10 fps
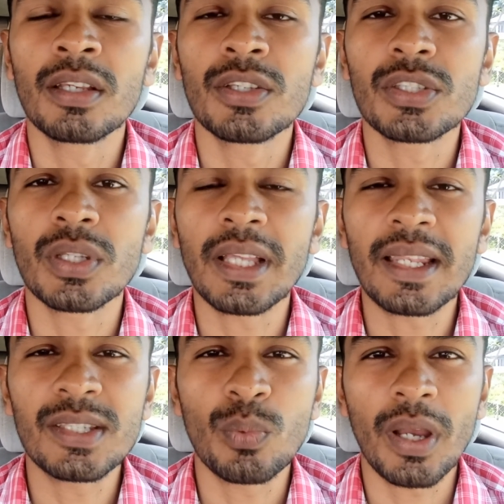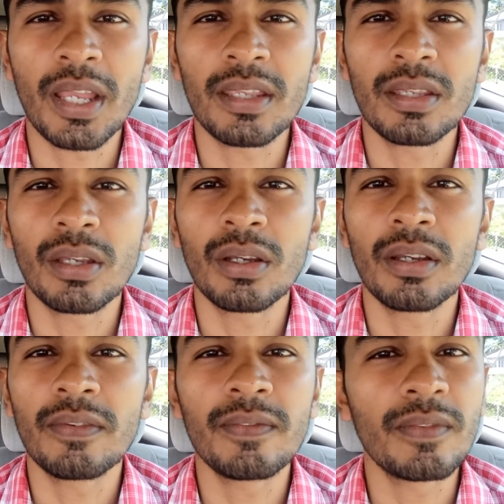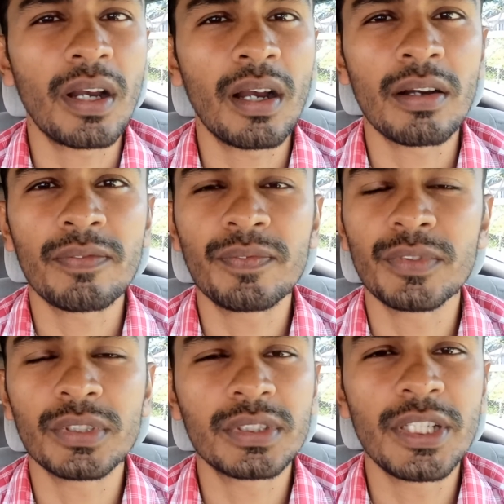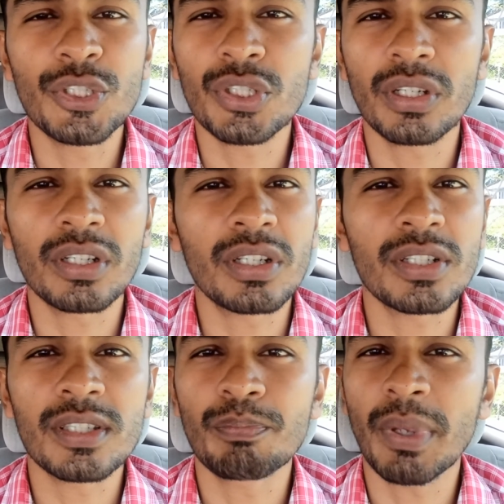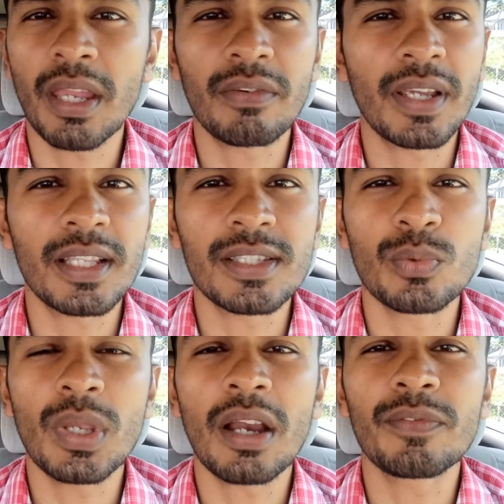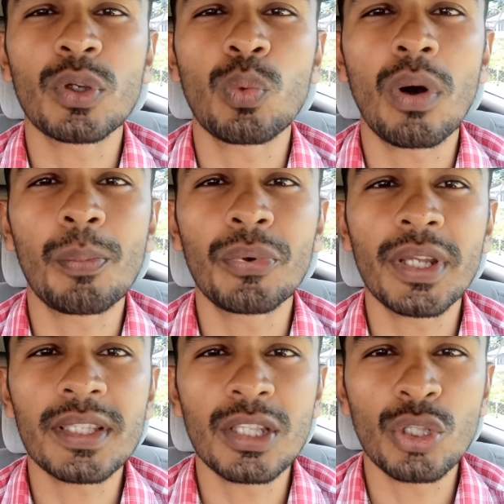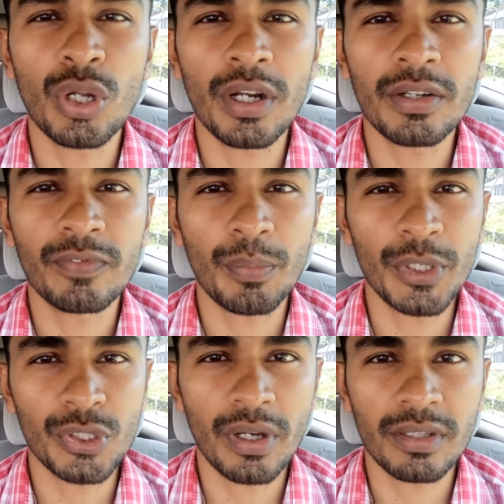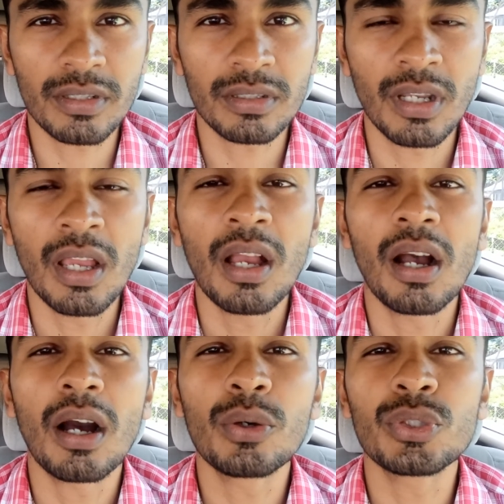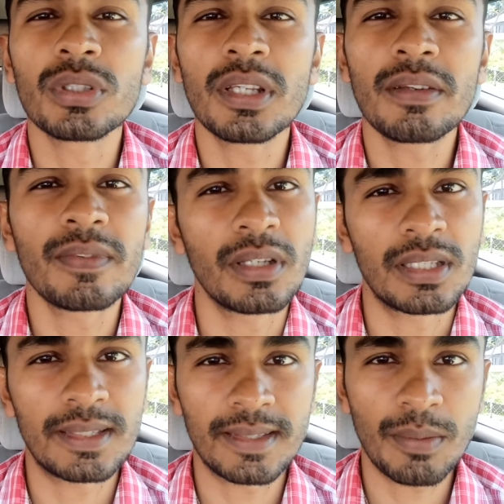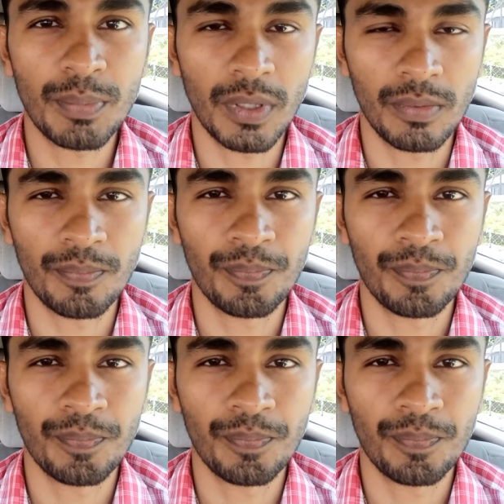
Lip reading: So that is why uh, teachers, parents, we have to cooperate and learn from each other how to live simple.